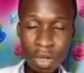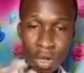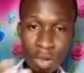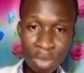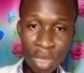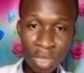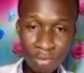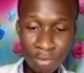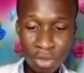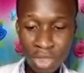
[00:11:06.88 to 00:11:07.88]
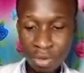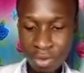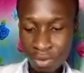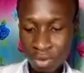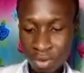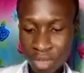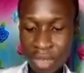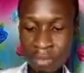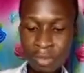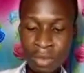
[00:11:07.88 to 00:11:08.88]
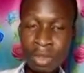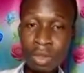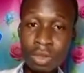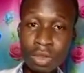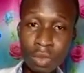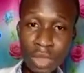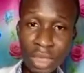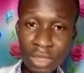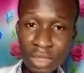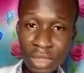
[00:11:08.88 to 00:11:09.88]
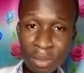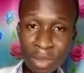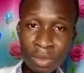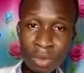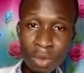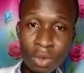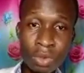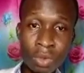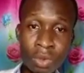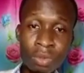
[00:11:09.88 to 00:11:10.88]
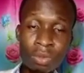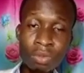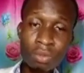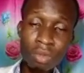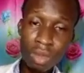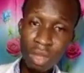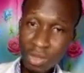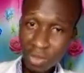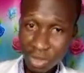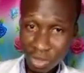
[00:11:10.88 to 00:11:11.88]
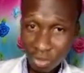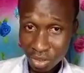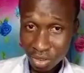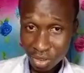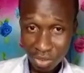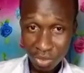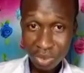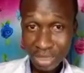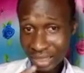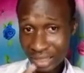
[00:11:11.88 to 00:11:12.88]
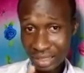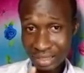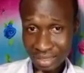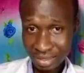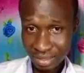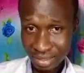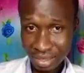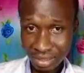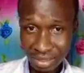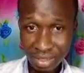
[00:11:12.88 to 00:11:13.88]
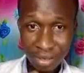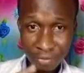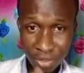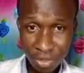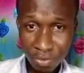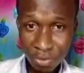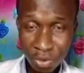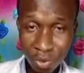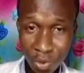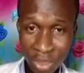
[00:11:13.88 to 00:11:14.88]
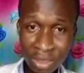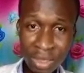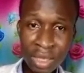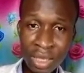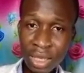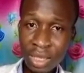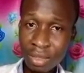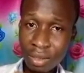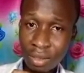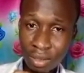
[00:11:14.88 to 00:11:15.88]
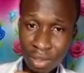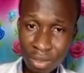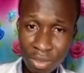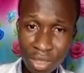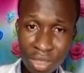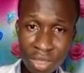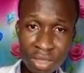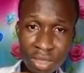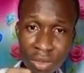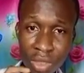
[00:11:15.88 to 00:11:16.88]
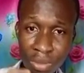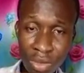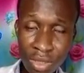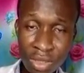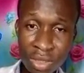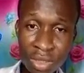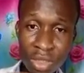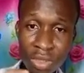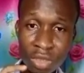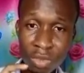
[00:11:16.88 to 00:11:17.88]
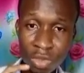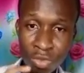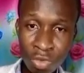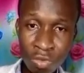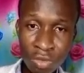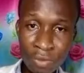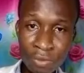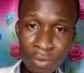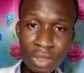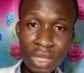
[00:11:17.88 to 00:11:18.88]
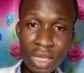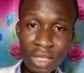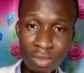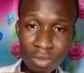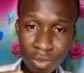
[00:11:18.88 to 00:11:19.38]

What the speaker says: or pain felt around the side. So what are the symptoms also to this condition called Achilles tendonitis? First of all, one, the patient or the person is not able to move the foot as